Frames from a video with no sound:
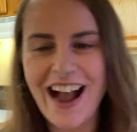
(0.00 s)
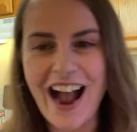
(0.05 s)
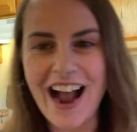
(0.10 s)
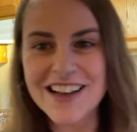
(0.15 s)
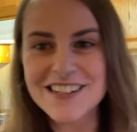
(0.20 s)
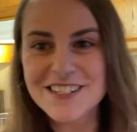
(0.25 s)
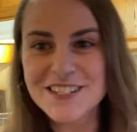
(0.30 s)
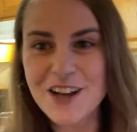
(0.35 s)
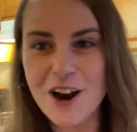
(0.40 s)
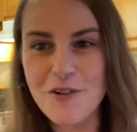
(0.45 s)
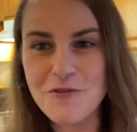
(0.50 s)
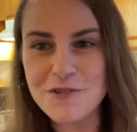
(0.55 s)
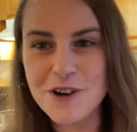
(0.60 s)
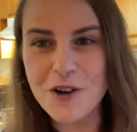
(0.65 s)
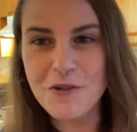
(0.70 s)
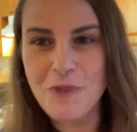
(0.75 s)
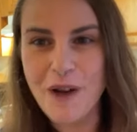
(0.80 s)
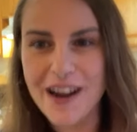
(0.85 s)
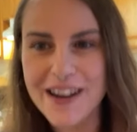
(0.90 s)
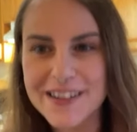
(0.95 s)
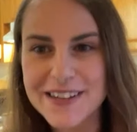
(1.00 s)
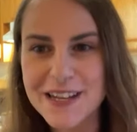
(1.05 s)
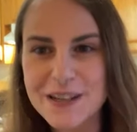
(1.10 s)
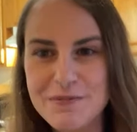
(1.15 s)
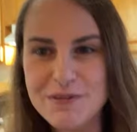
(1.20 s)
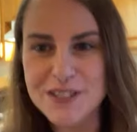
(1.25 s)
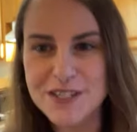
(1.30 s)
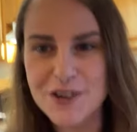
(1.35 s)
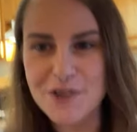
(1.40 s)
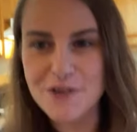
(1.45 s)
I don't know why it
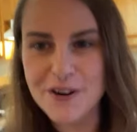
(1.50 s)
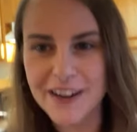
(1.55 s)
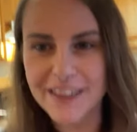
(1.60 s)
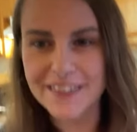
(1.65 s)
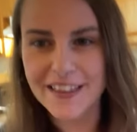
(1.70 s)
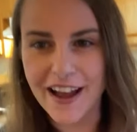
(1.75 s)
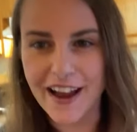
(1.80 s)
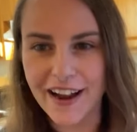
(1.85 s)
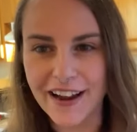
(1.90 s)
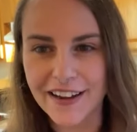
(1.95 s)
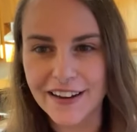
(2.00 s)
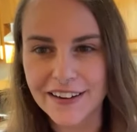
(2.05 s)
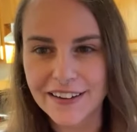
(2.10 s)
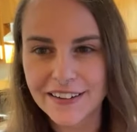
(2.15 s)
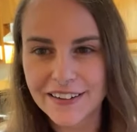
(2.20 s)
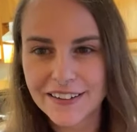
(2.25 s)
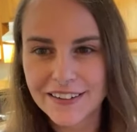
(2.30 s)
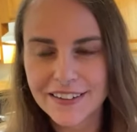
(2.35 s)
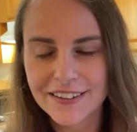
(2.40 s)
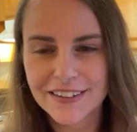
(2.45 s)
keeps doing that.